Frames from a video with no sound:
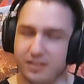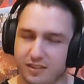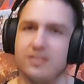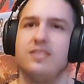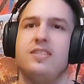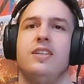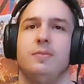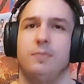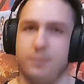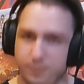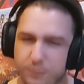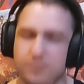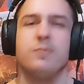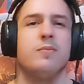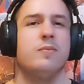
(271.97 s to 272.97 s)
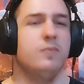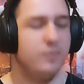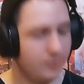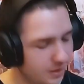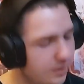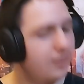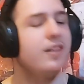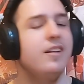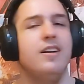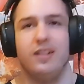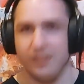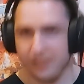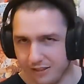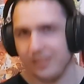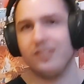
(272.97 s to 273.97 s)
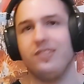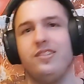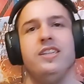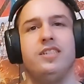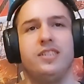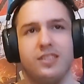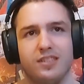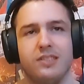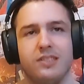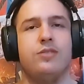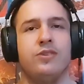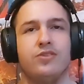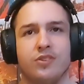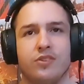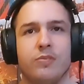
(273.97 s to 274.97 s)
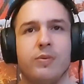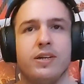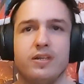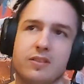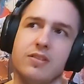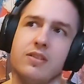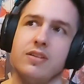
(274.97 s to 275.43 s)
So, um, I think this song is not about